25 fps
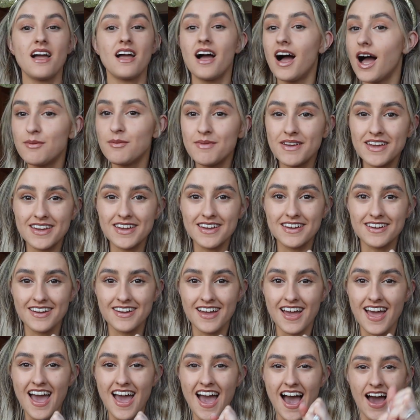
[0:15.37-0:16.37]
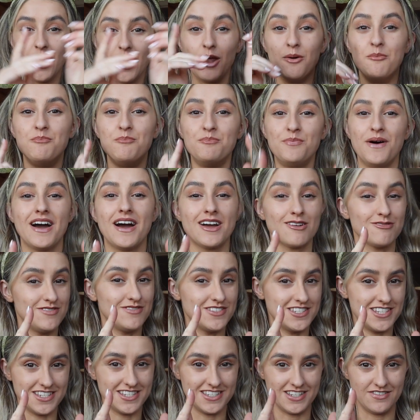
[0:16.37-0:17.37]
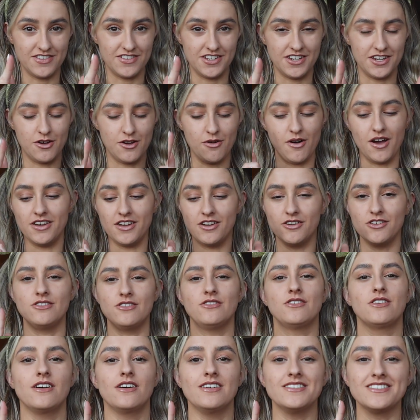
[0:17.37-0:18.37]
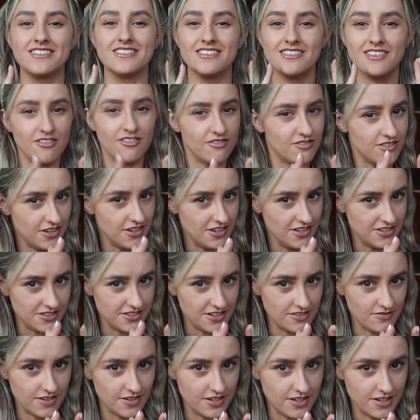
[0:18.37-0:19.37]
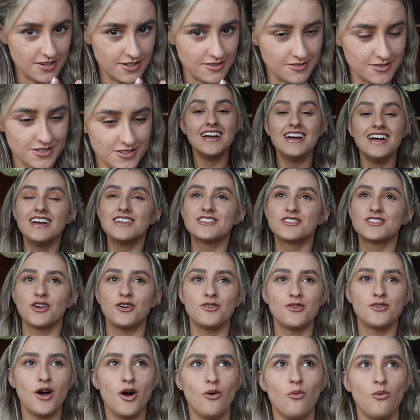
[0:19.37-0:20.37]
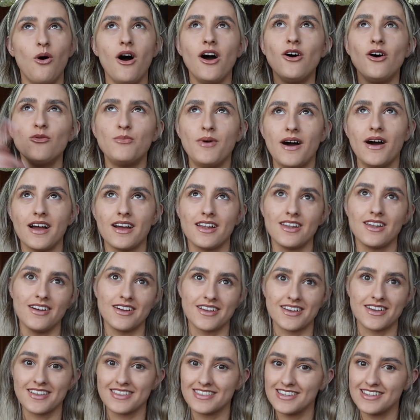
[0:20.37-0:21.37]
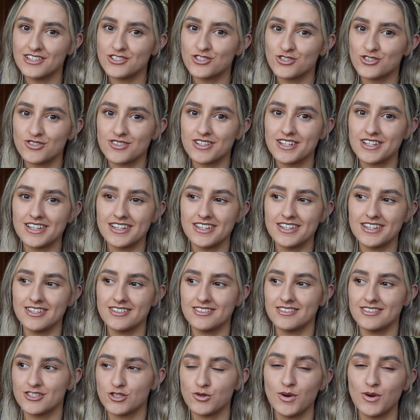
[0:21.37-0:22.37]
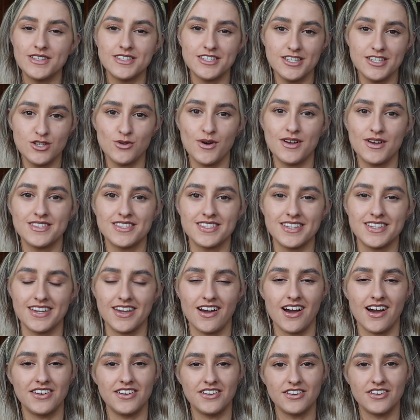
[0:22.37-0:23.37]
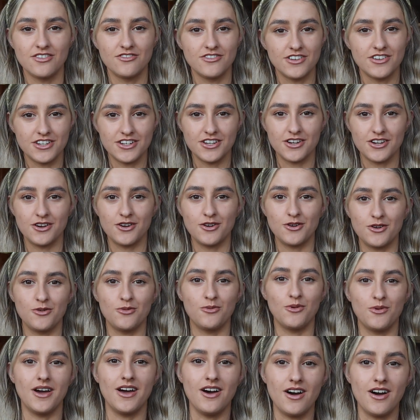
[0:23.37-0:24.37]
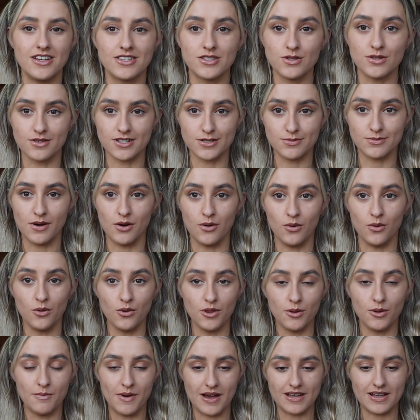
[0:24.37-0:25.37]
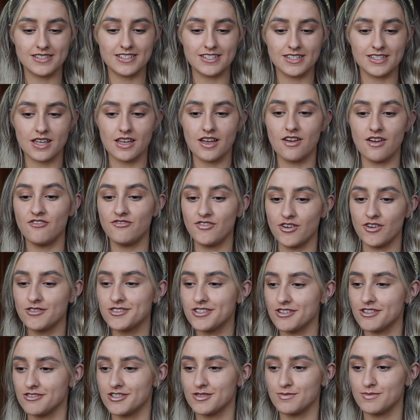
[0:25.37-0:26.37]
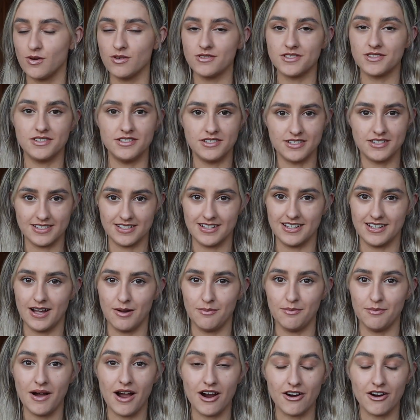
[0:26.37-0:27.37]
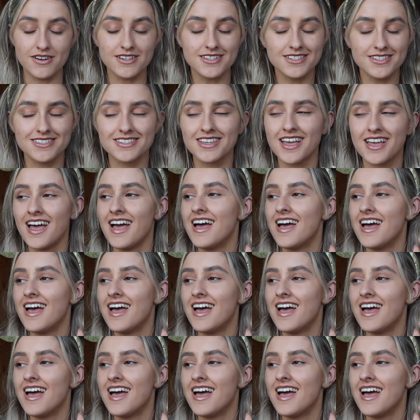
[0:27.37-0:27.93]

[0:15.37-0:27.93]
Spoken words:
I'm here and I'm back with a Disney video. I know you guys love the Disney videos. So a while back, like literally 2020, I did a video where I talked about all the best photo spots in Disneyland Paris.